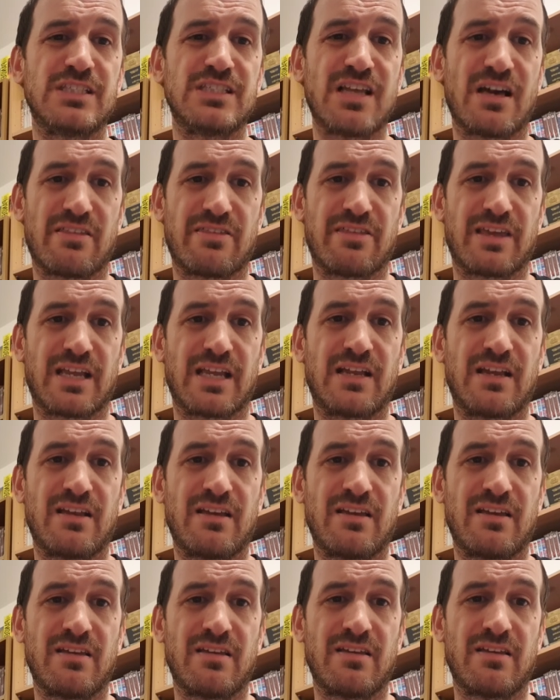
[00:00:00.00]
nothing
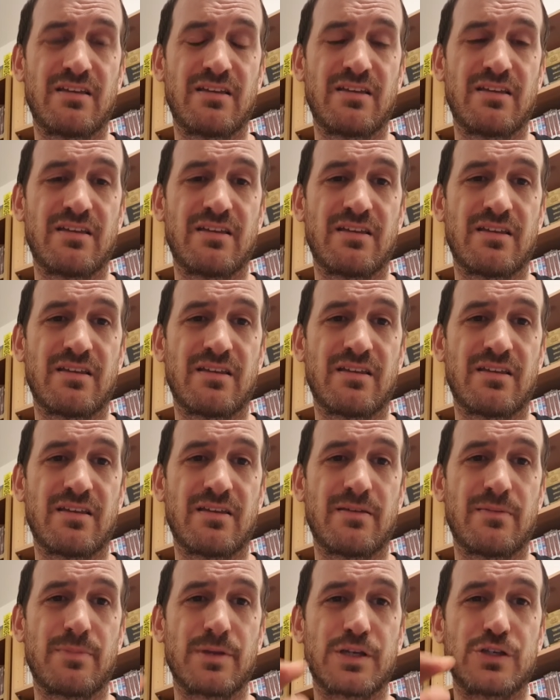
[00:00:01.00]

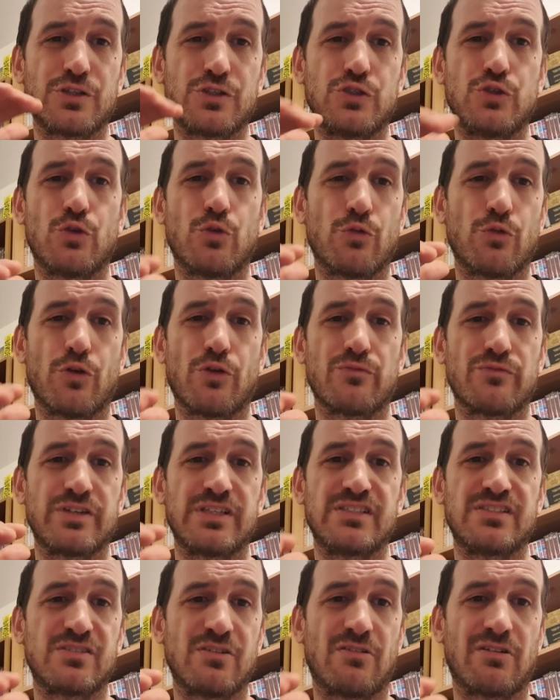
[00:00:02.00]
because you're not
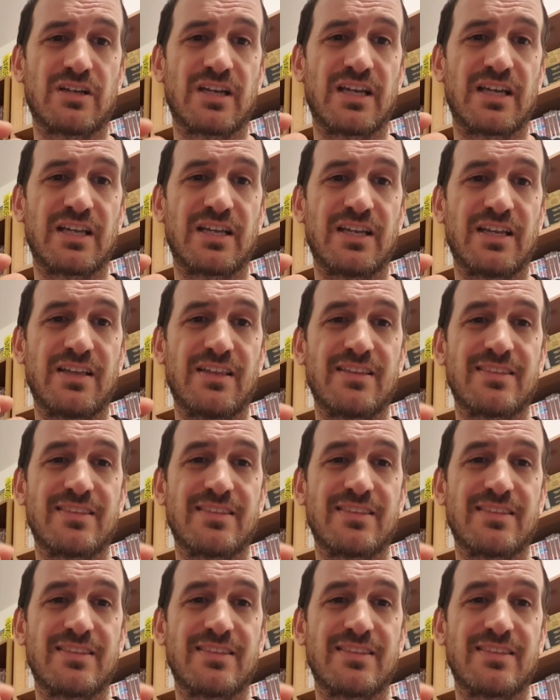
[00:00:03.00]
restocking.